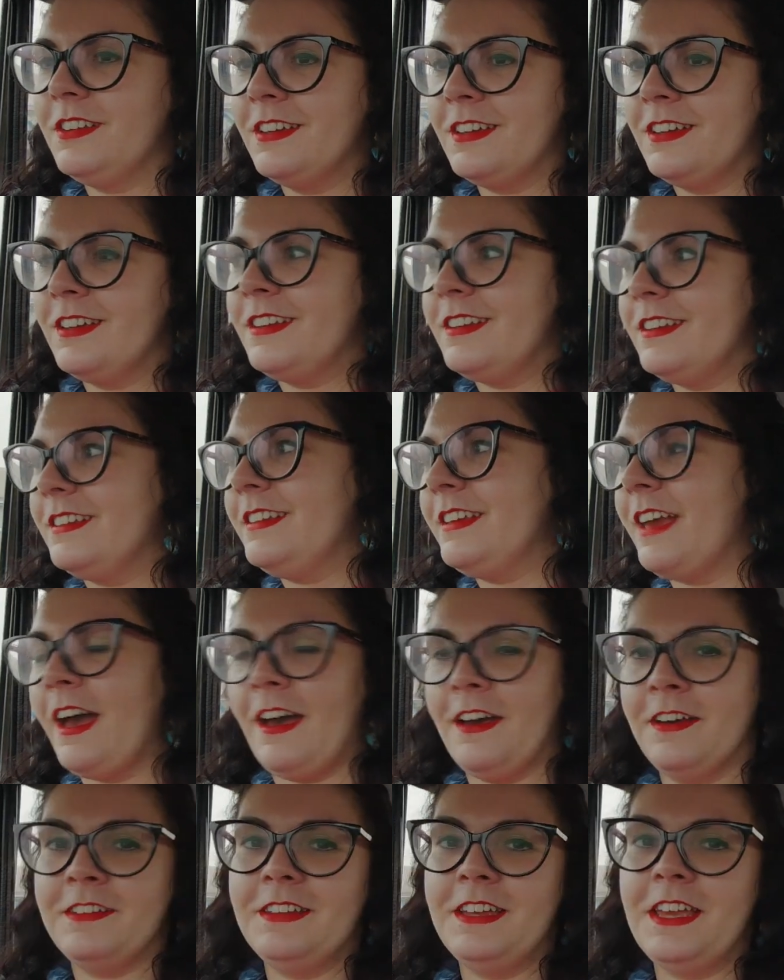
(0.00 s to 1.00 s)
yeah,
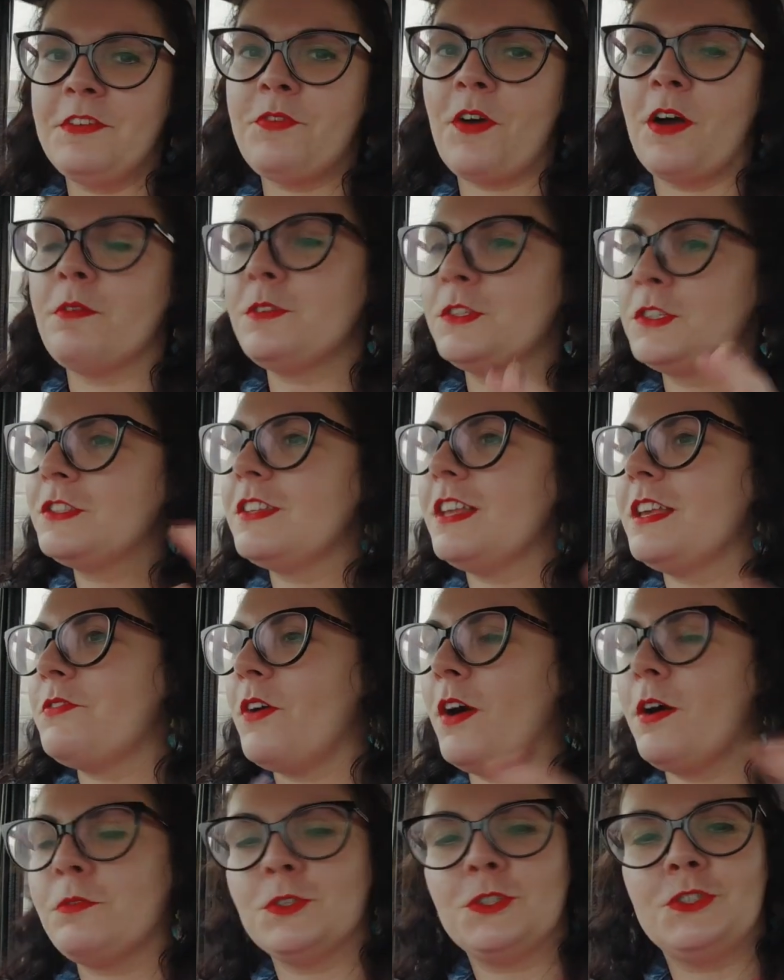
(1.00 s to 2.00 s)
if I
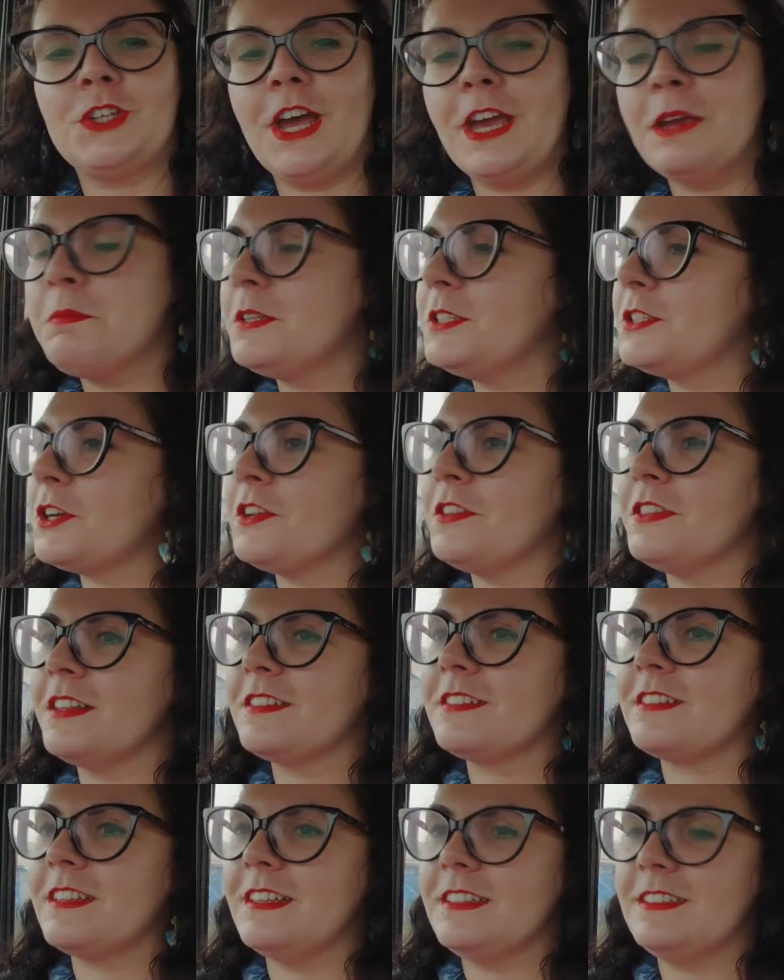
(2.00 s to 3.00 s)
was Jamie doing this
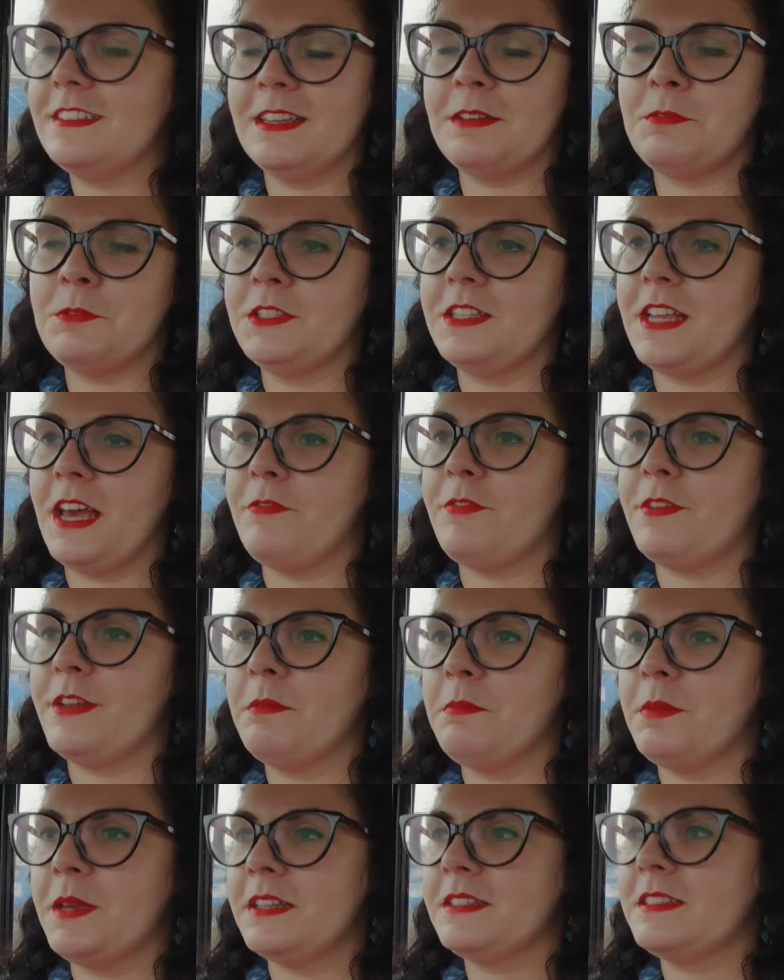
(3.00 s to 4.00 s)
list, it would definitely be
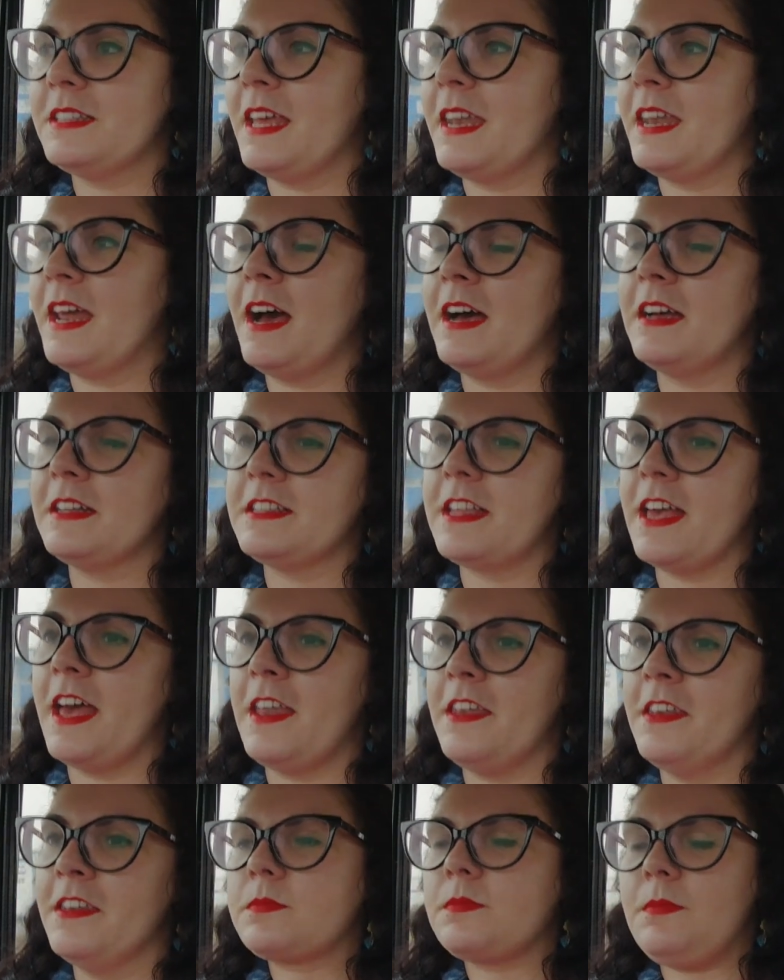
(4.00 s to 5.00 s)
a 10 out of
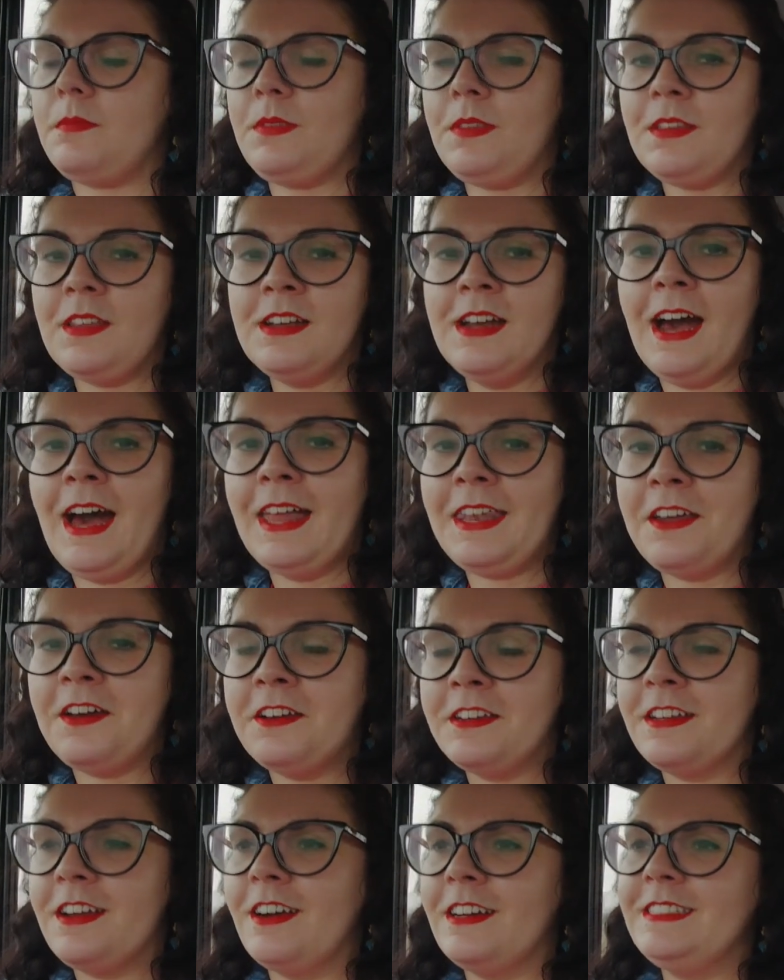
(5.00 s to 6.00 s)
10. And
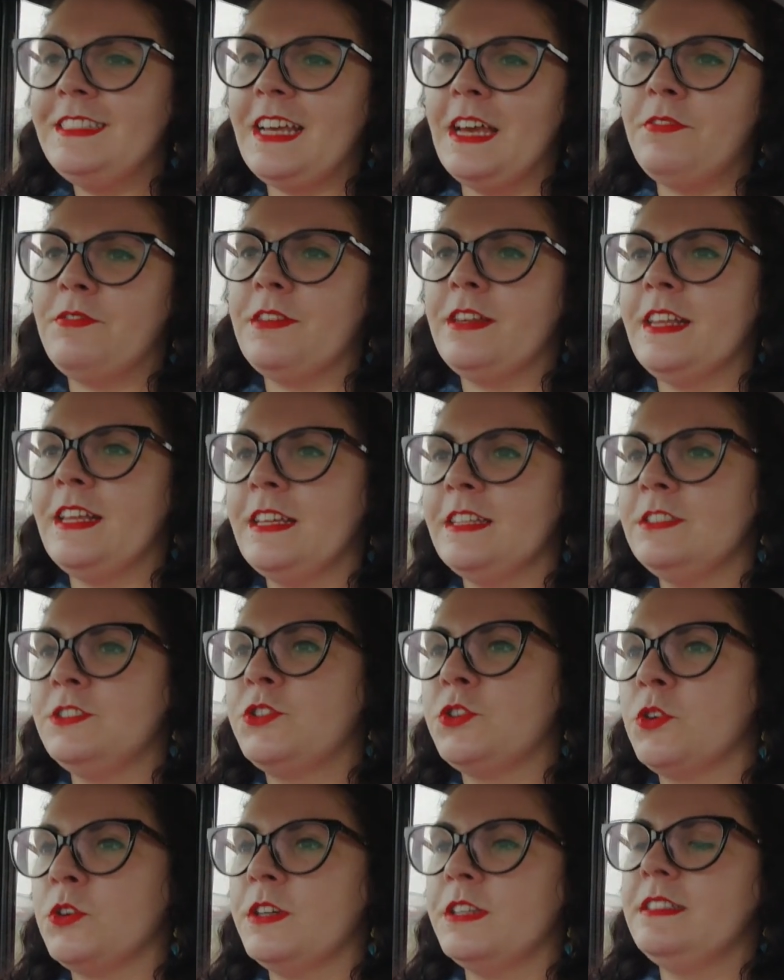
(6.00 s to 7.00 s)
I definitely
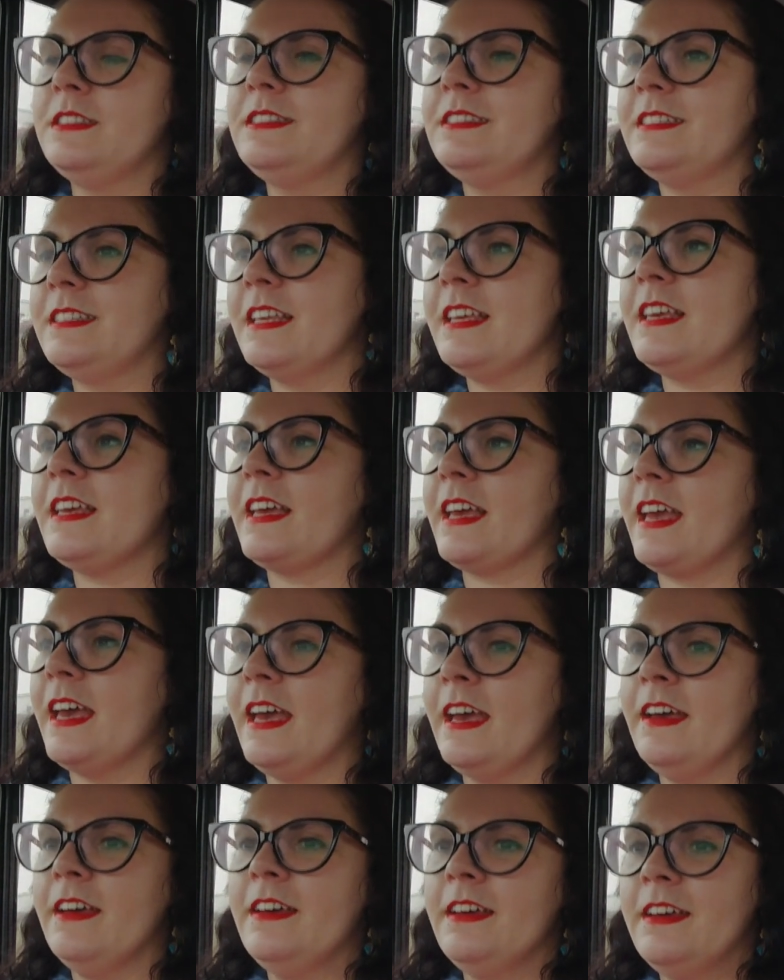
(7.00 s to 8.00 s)
enjoyed seeing it
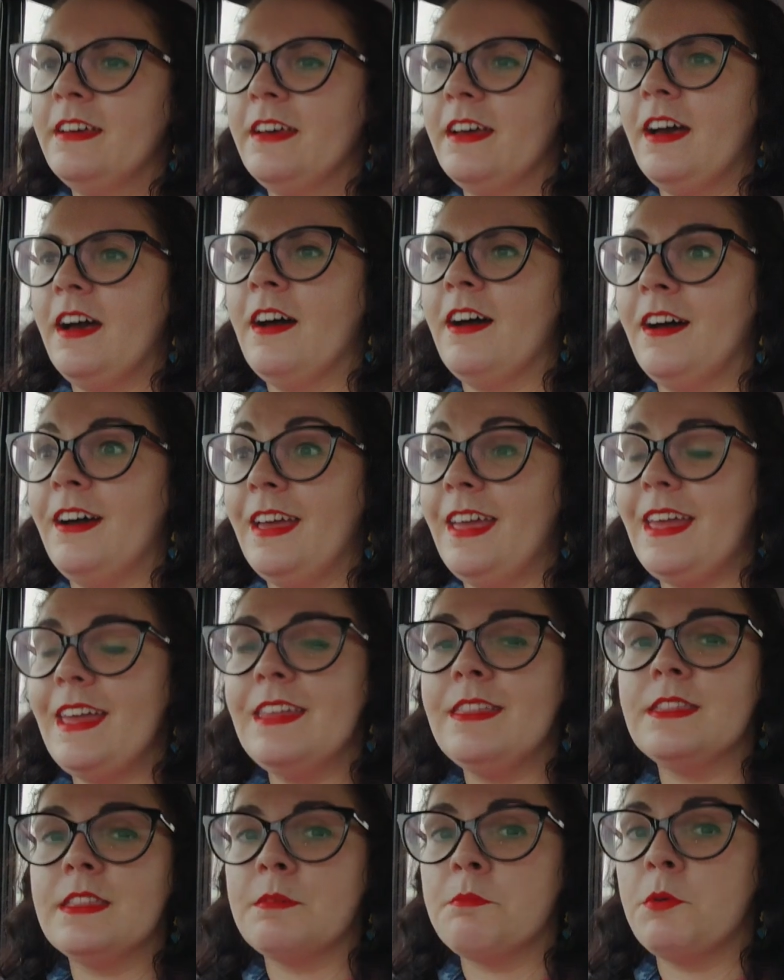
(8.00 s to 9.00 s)
in
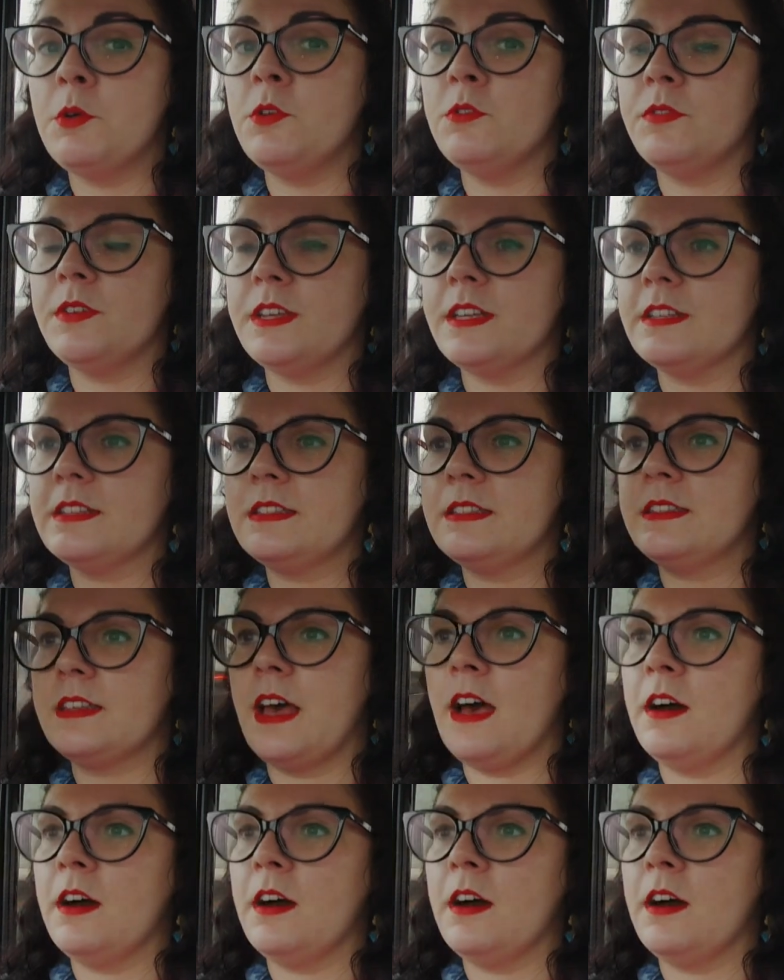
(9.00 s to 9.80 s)
the movie itself.